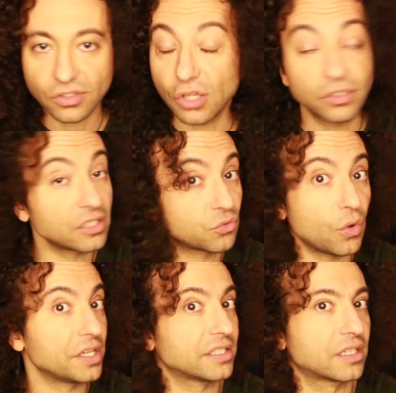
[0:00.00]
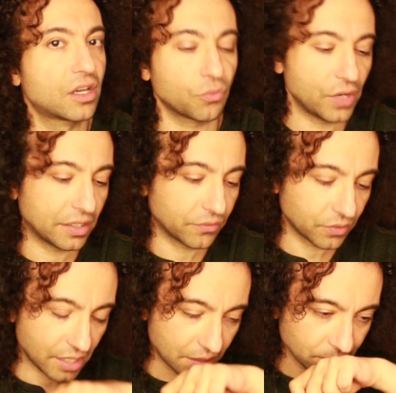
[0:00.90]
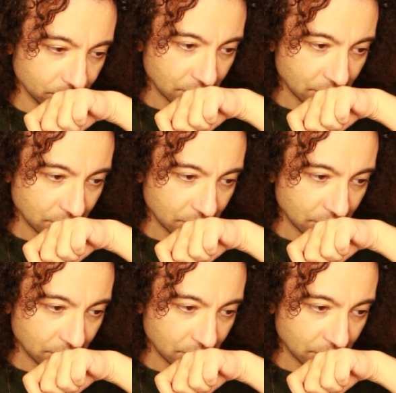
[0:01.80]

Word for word: or so, this one is great for that.